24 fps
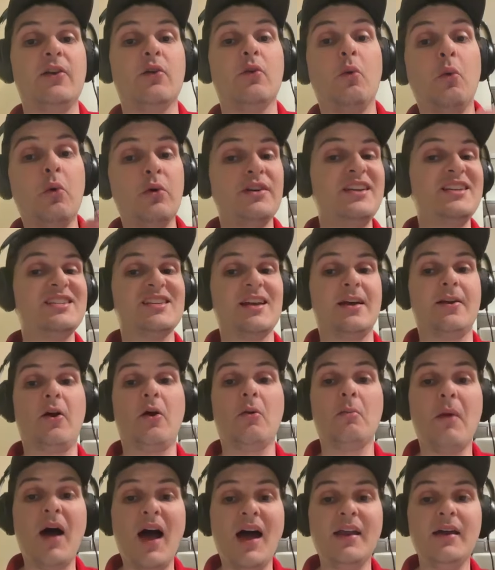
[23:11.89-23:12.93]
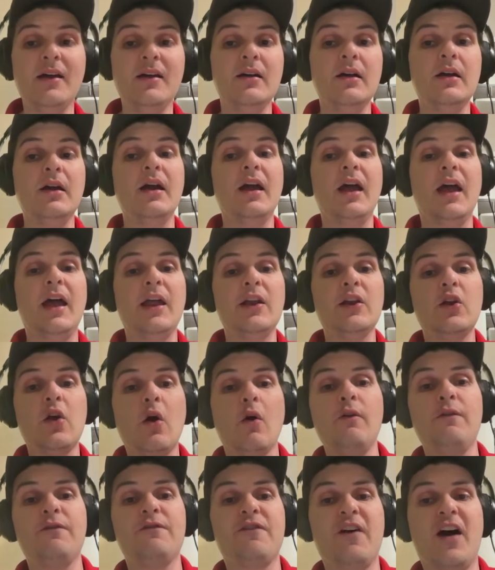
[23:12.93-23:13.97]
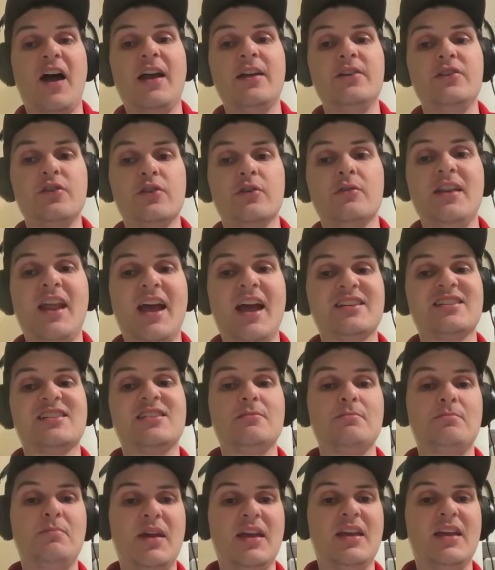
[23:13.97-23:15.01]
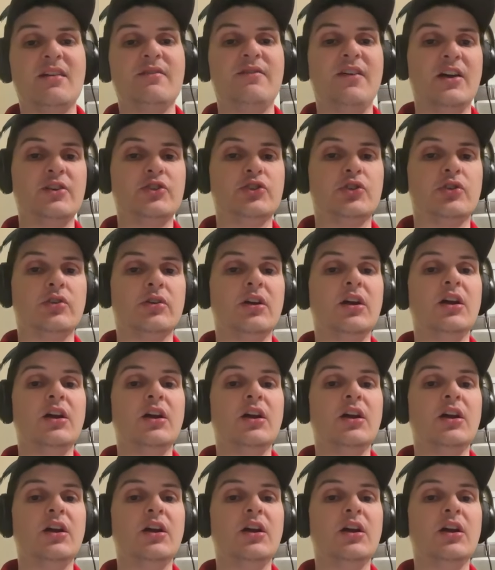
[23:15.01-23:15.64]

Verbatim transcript: or Nissan Armada and go find your next big adventure.